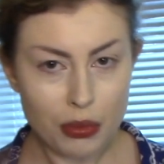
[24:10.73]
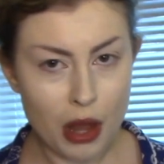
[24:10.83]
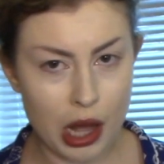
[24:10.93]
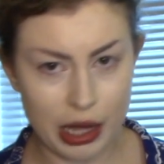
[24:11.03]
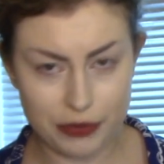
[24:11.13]

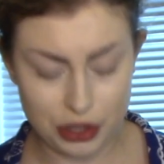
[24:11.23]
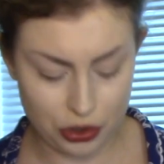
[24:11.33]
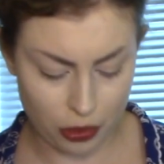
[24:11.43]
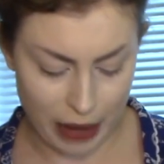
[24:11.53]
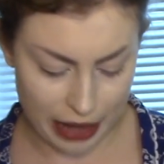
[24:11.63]
I'll have to
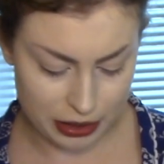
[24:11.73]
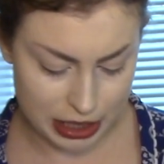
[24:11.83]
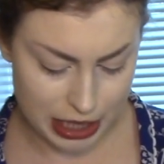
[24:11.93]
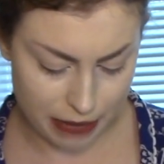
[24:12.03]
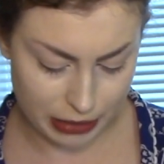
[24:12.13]
scroll back because
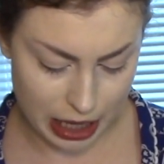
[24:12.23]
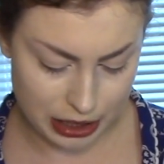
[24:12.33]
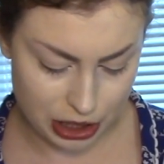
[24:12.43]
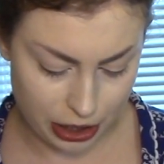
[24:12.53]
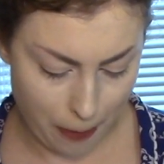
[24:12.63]
this happened
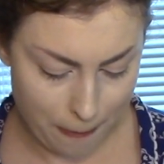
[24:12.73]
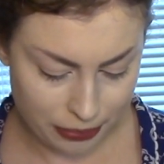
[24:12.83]
last year.